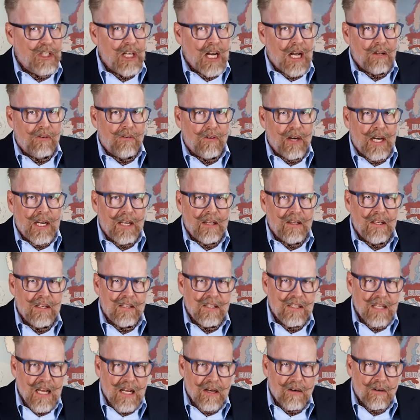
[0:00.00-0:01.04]
sheltering in the
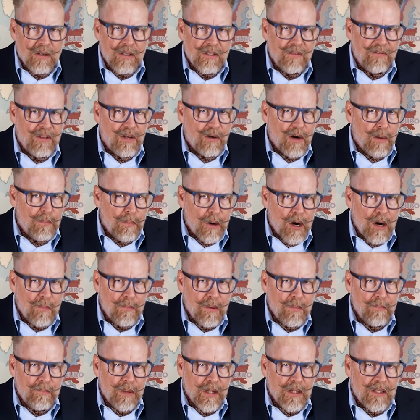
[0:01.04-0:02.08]
cellars of their
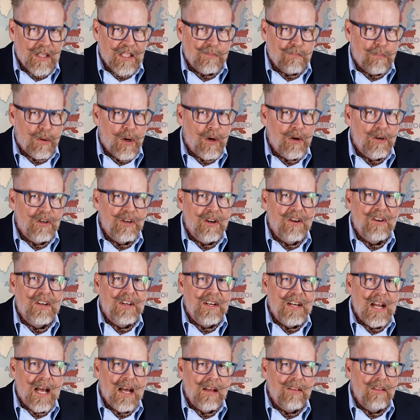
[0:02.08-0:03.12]
apartment buildings burn to
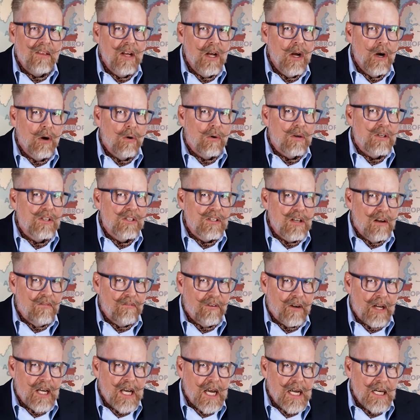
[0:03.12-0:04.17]
death or
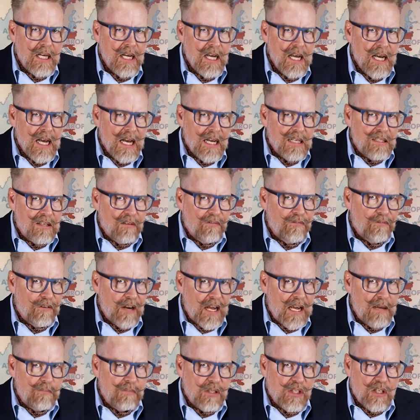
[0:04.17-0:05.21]
suffocate as the
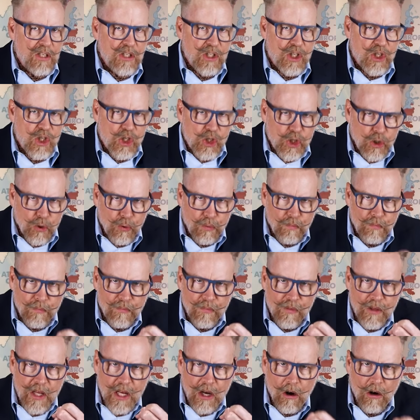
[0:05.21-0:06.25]
flames
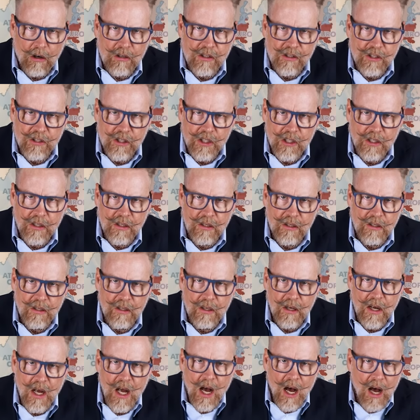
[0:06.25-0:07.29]
consume the oxygen.
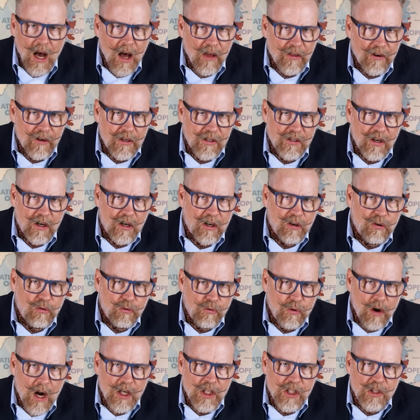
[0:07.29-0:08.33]
Others are
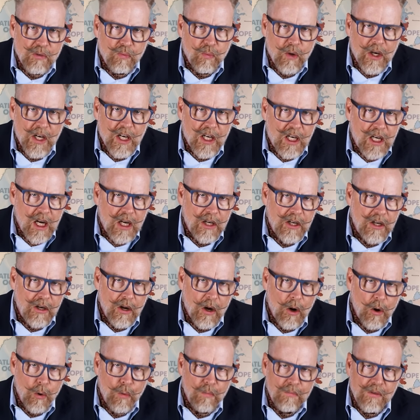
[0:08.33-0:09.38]
crushed when gutted
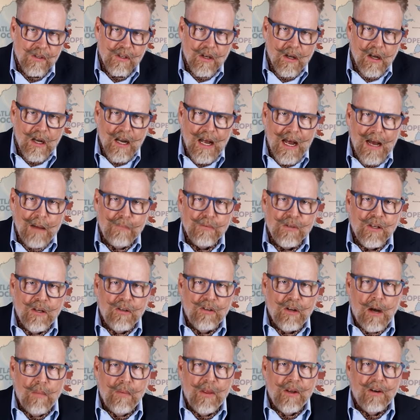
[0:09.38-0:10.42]
homes collapse
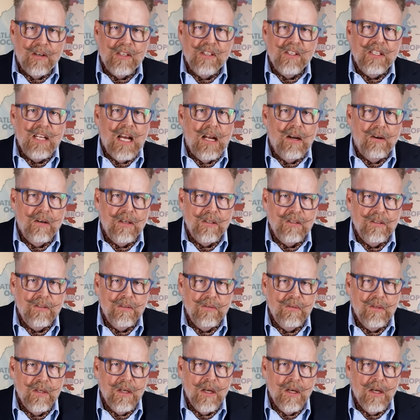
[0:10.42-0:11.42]
on top of their cellars